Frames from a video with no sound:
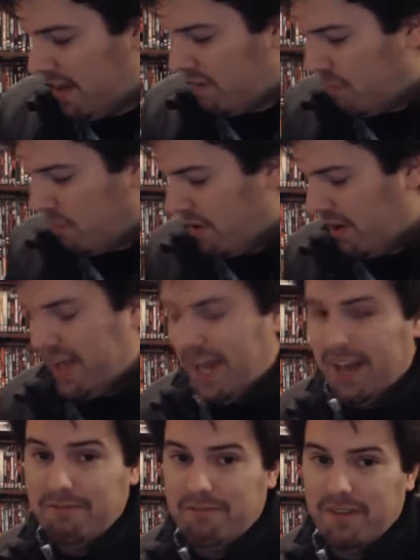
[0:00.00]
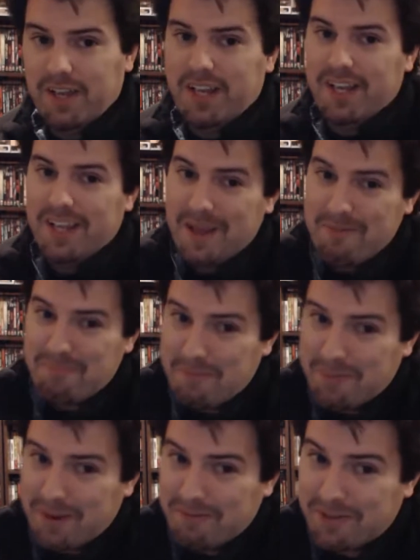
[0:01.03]
next one I have in the
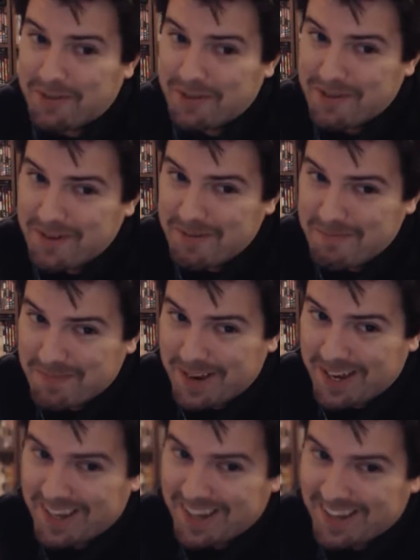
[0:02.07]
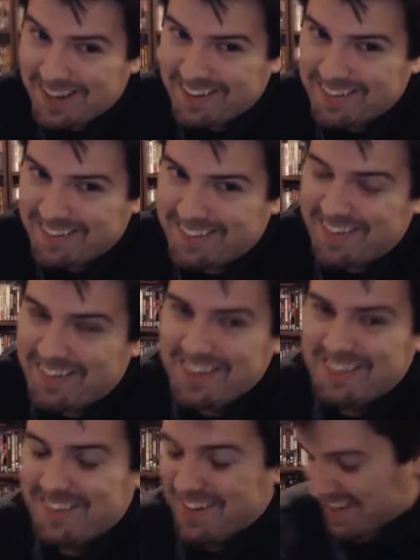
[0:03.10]
Batman vs Superman
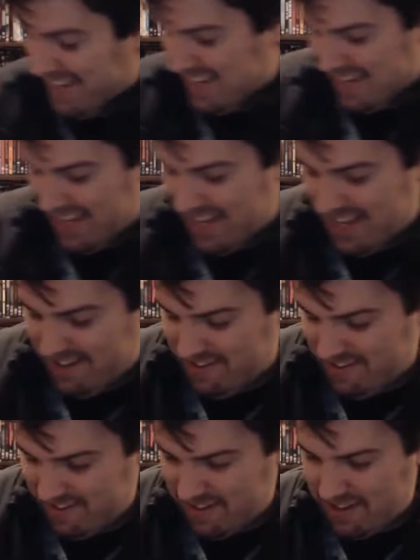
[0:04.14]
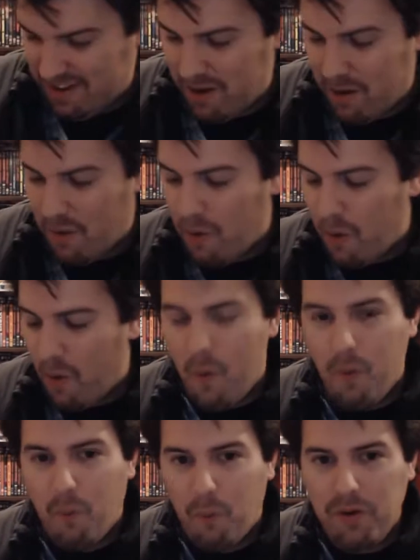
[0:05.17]
series is
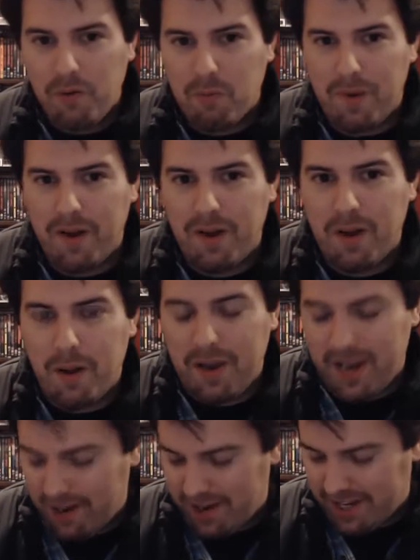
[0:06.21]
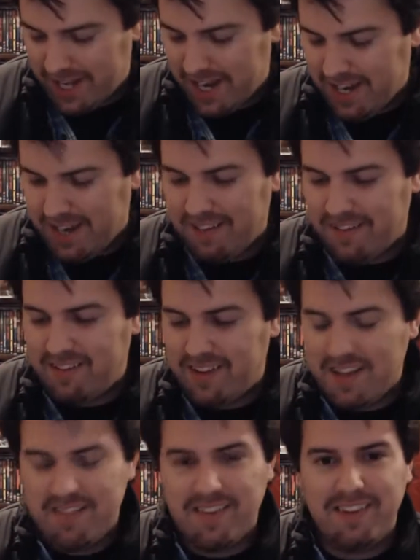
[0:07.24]
Wonder Woman. Now again,
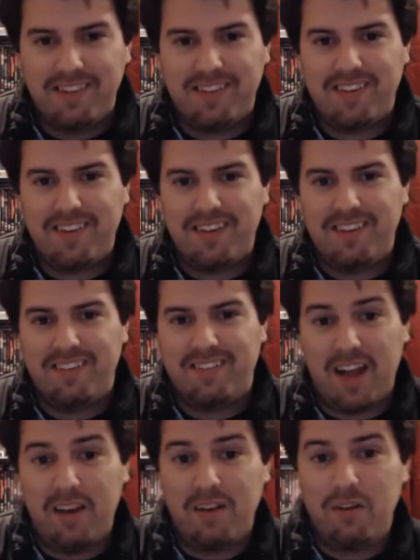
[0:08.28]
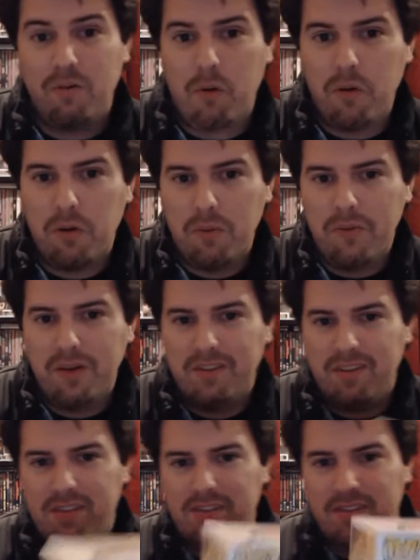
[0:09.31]
this isn't the standard Wonder Woman.
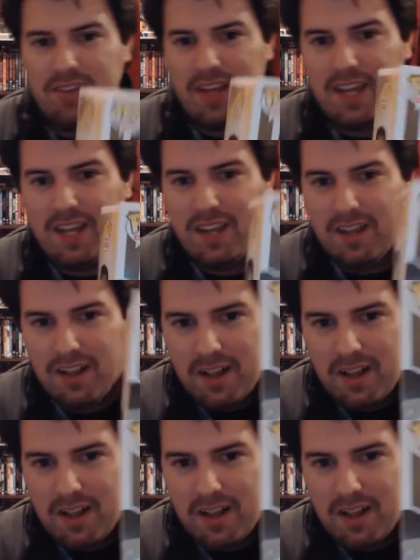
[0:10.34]
This is the